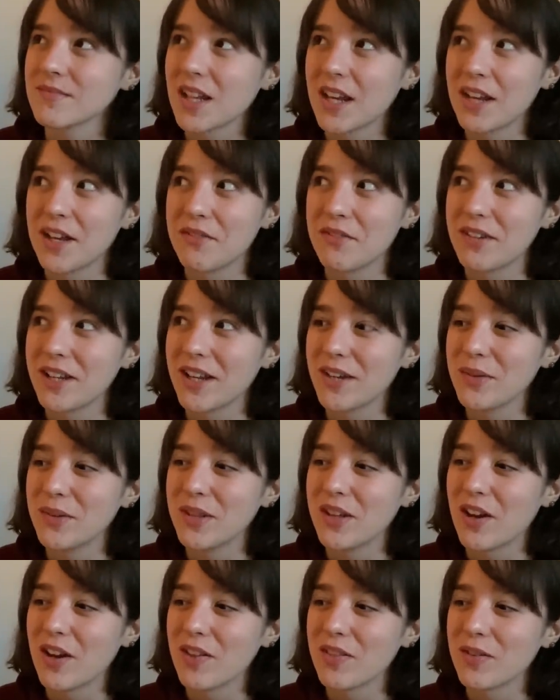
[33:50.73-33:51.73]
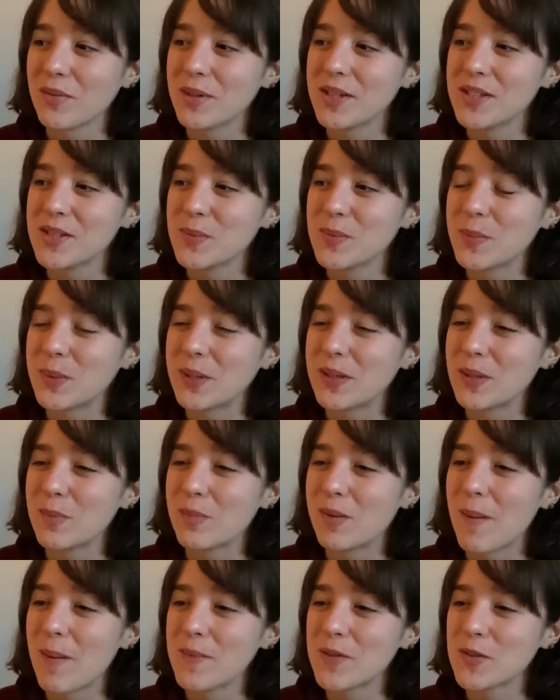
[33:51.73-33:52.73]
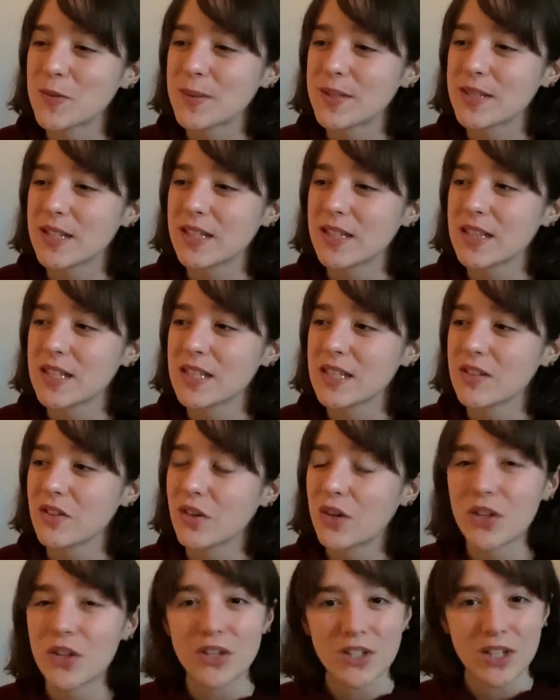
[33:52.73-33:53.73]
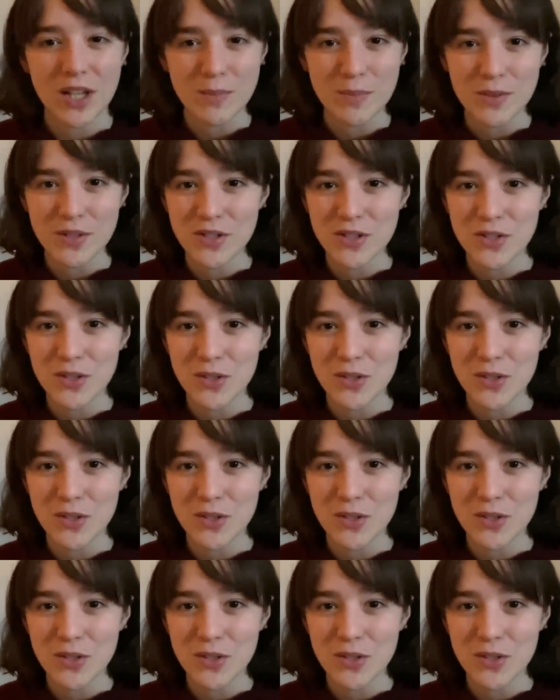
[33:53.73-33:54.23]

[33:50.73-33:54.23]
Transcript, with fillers: I forget who the author was, but the premise was like this girl comes